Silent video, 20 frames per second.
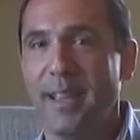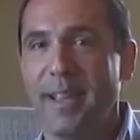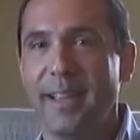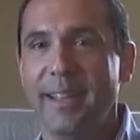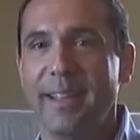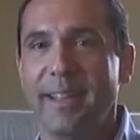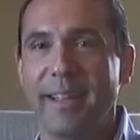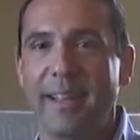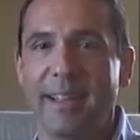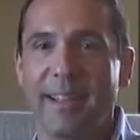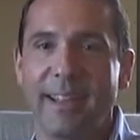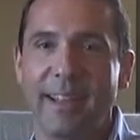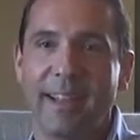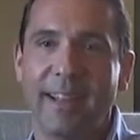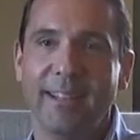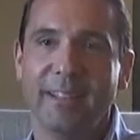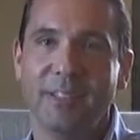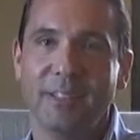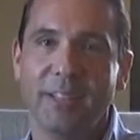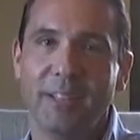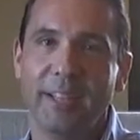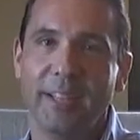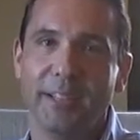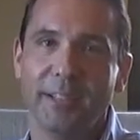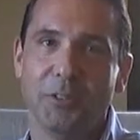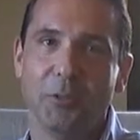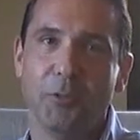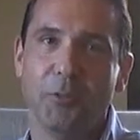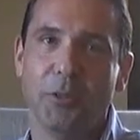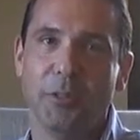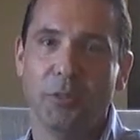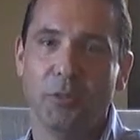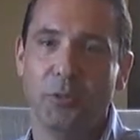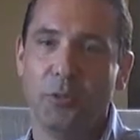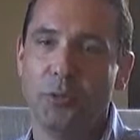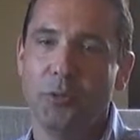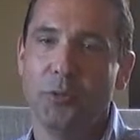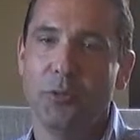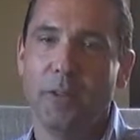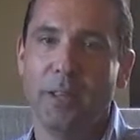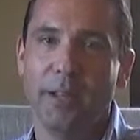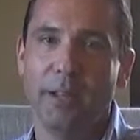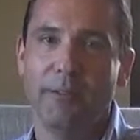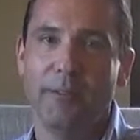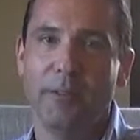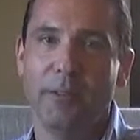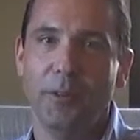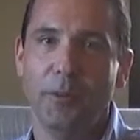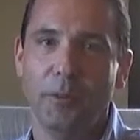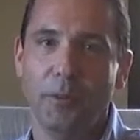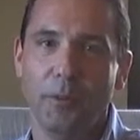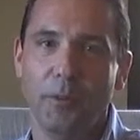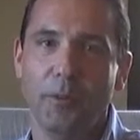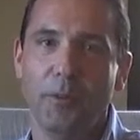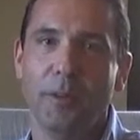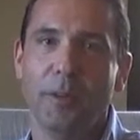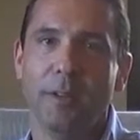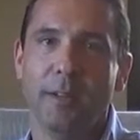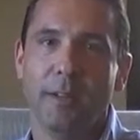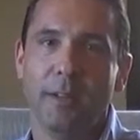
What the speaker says: I just think it's really true that if you